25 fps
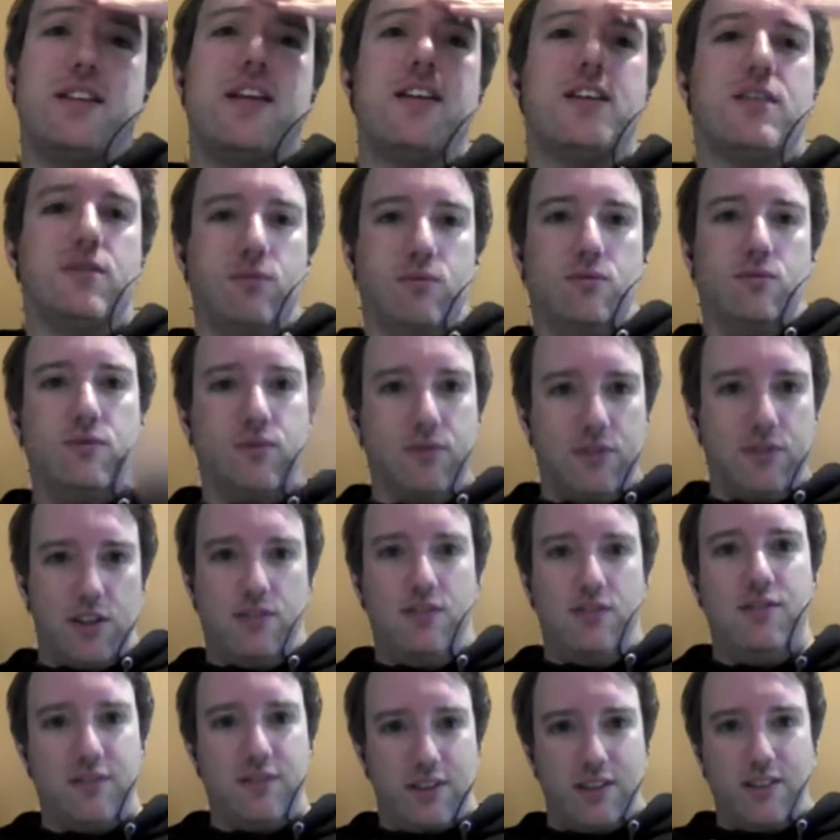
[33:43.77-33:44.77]
Like
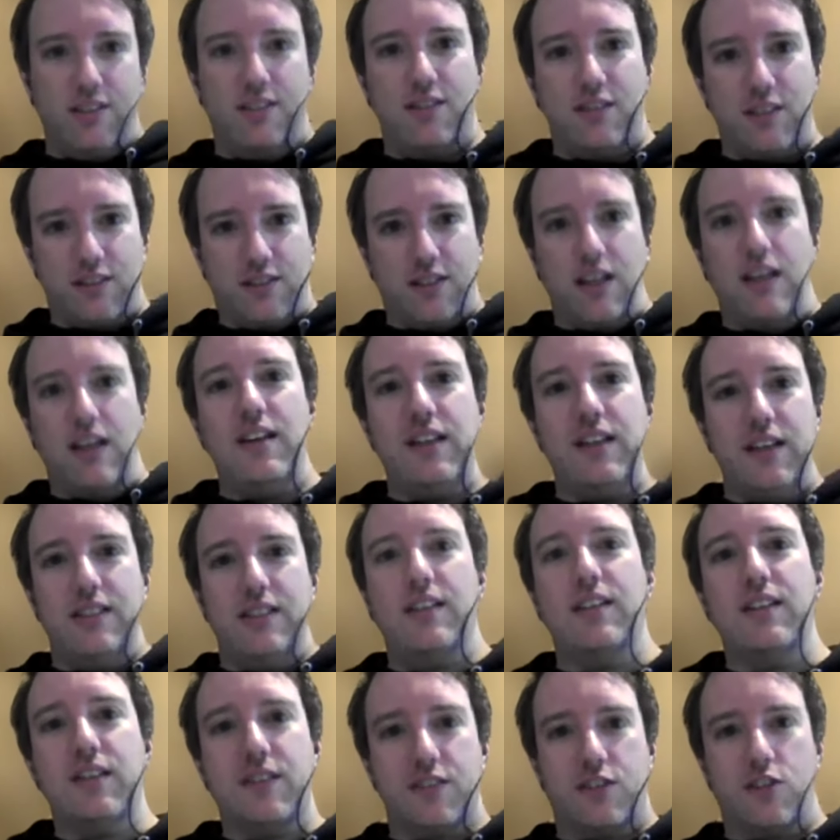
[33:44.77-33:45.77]
the need
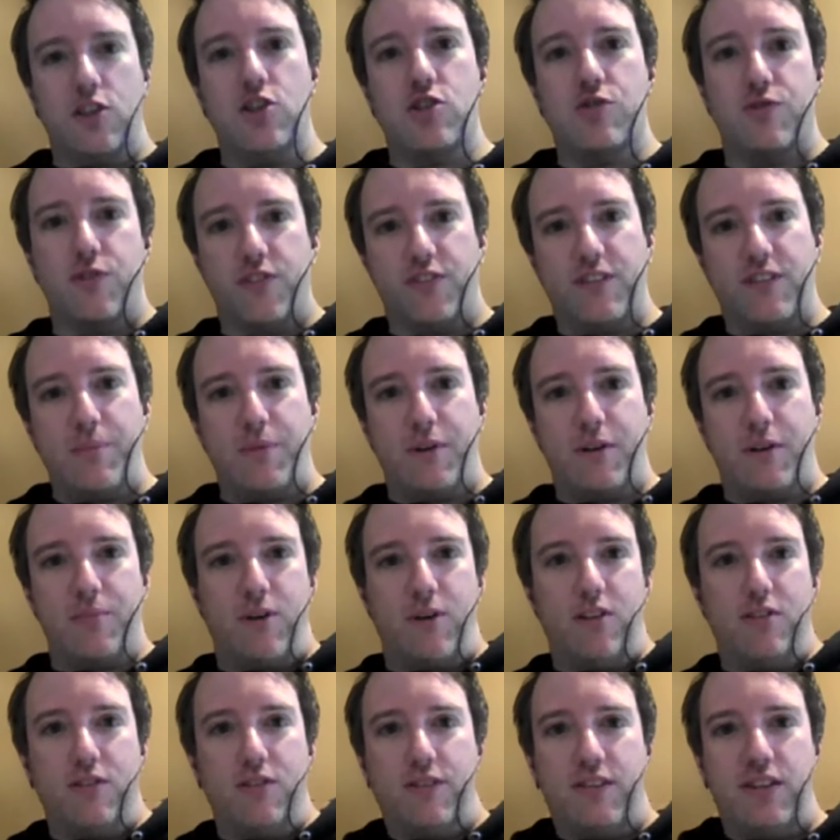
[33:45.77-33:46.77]
and the search for separate
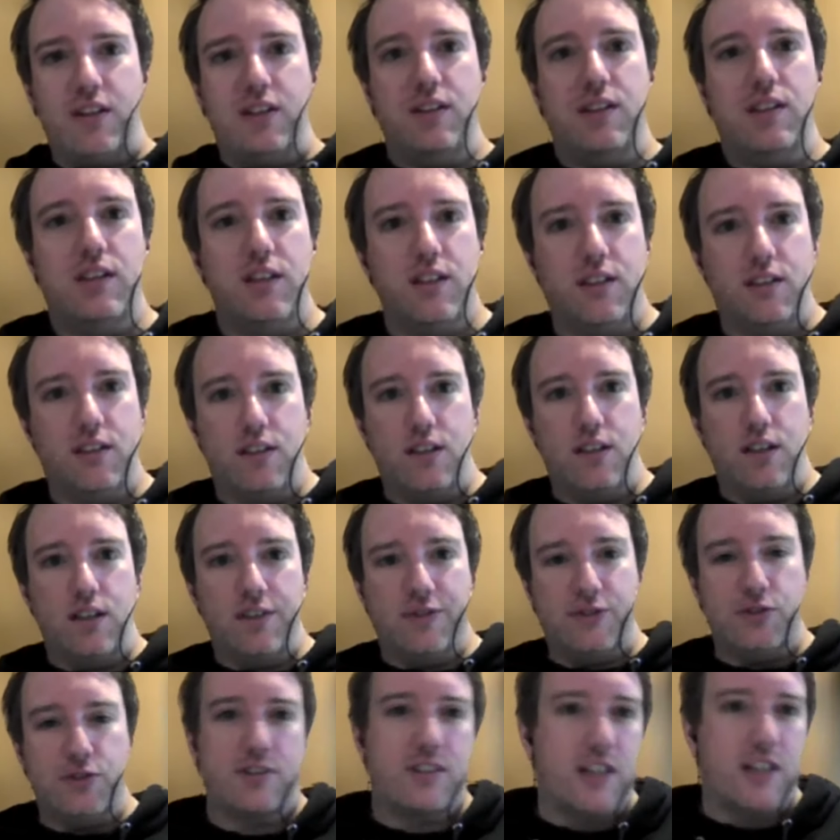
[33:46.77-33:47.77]
models in
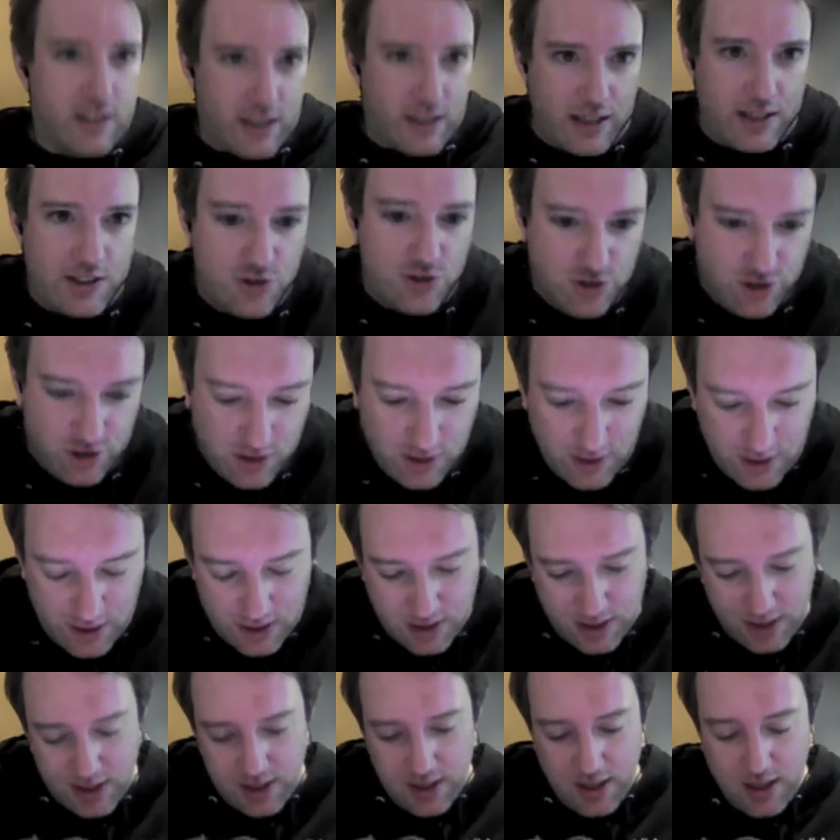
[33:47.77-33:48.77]
for dark energy
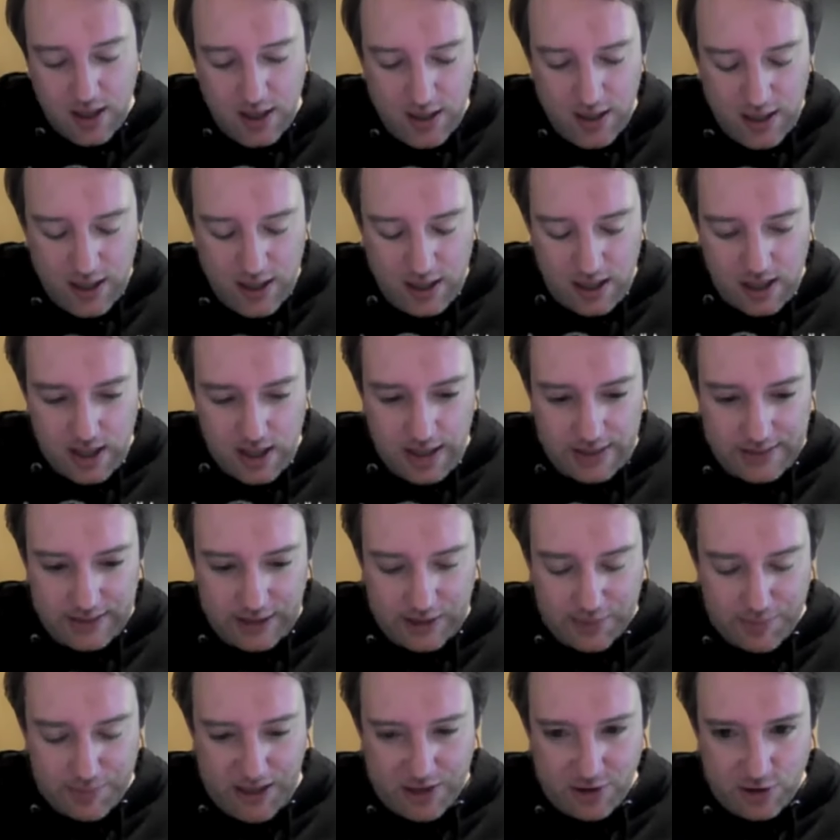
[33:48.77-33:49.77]
and
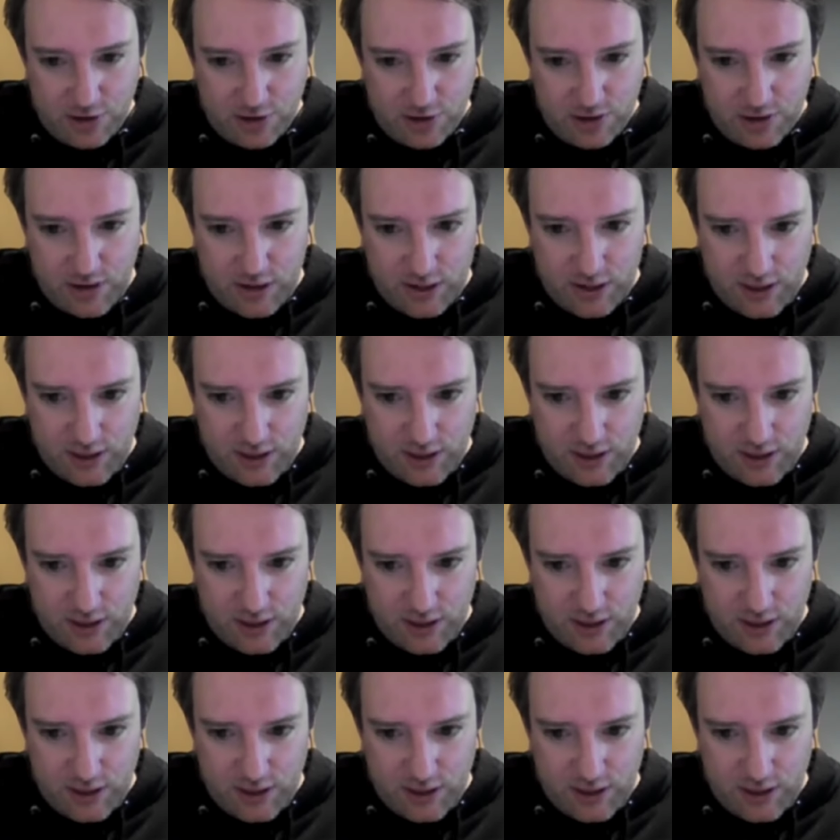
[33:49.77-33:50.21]
dark matter.